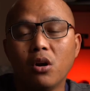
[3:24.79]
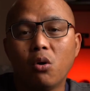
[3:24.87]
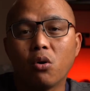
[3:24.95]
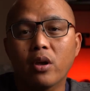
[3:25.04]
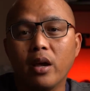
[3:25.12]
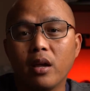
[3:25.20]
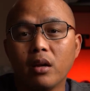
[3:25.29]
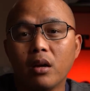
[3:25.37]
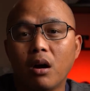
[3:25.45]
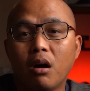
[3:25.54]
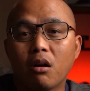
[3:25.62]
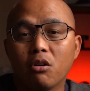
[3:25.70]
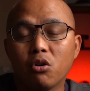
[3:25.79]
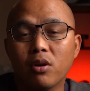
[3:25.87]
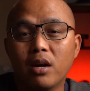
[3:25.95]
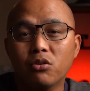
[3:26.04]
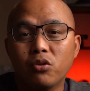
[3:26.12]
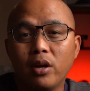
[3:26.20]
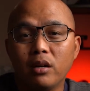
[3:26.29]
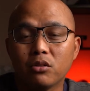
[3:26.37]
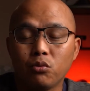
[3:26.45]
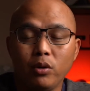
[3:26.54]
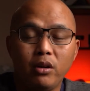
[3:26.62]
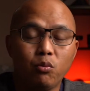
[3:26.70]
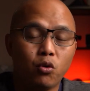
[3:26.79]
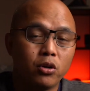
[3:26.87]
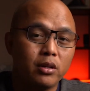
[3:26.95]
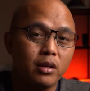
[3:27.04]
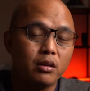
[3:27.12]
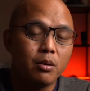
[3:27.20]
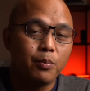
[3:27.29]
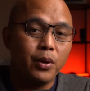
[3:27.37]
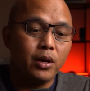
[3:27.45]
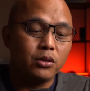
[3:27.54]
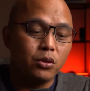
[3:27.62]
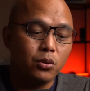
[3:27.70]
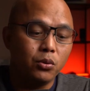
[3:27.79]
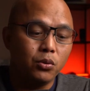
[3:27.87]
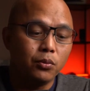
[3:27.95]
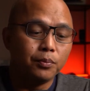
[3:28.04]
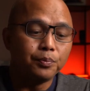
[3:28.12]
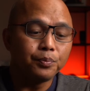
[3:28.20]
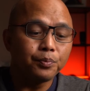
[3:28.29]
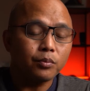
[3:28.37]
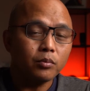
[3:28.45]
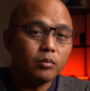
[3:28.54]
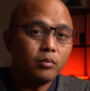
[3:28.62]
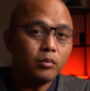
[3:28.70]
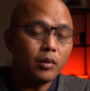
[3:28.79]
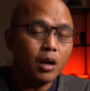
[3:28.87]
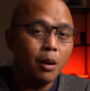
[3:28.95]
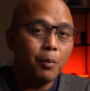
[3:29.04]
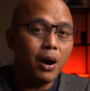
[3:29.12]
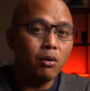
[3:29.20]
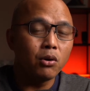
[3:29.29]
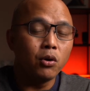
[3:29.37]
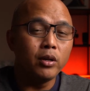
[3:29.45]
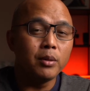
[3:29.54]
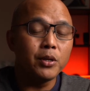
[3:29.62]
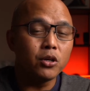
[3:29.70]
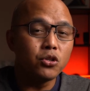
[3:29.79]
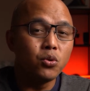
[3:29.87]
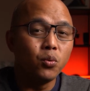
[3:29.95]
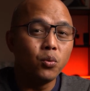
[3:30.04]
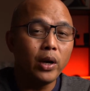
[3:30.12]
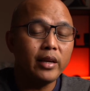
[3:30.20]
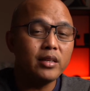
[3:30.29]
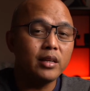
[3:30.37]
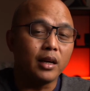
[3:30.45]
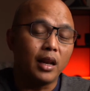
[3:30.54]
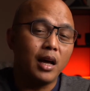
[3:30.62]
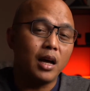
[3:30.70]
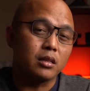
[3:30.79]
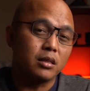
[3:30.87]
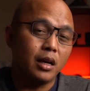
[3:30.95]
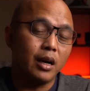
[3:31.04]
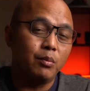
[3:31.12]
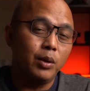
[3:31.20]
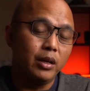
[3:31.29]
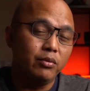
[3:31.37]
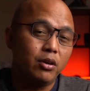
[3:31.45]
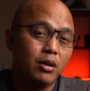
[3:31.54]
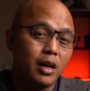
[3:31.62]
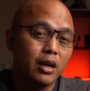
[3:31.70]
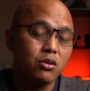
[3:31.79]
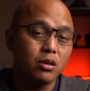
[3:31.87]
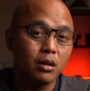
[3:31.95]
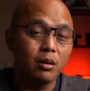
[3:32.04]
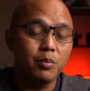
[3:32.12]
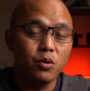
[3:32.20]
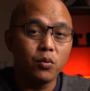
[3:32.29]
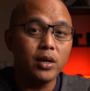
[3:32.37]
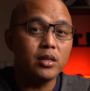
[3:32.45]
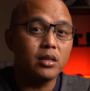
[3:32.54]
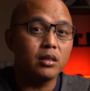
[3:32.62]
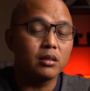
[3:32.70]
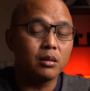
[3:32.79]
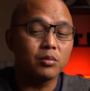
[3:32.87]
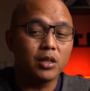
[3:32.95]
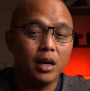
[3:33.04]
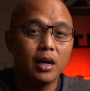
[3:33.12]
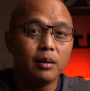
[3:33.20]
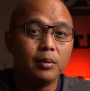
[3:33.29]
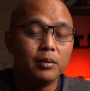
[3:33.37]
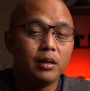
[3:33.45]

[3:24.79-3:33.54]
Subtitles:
okay, are loadout trailers really worth it compared to a power only? Because you're wasting a lot of time. Believe it or not, you're going to be wasting some time.